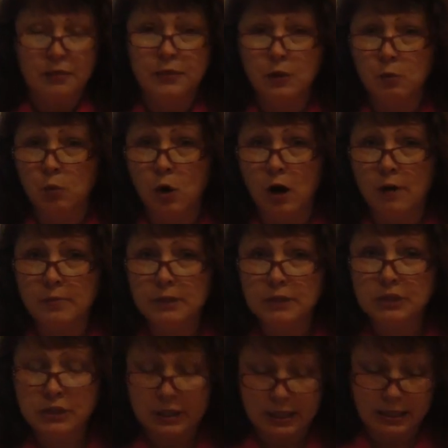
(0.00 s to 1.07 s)
The war
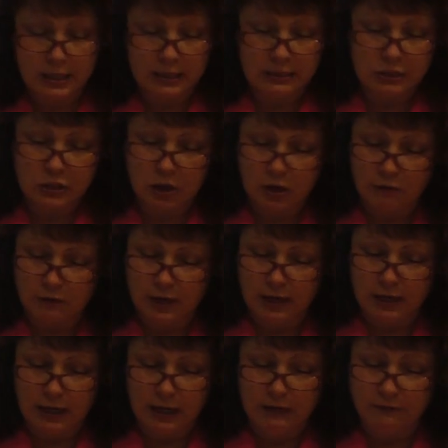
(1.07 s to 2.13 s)
machines are
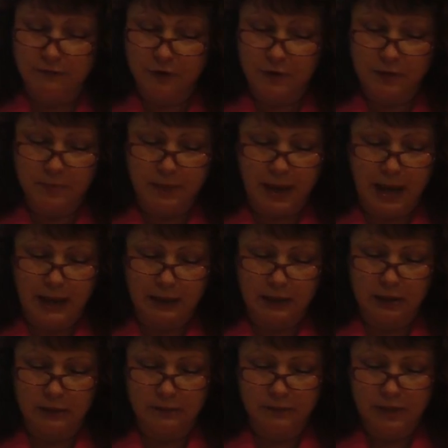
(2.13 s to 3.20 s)
ready for the
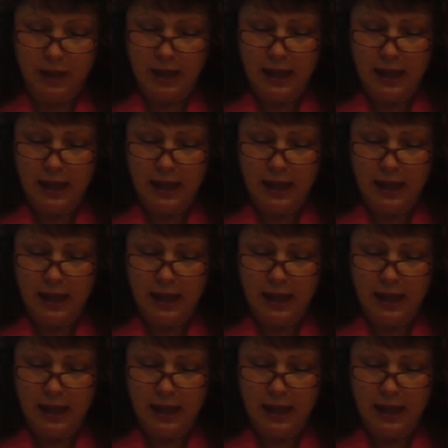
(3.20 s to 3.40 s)
battle,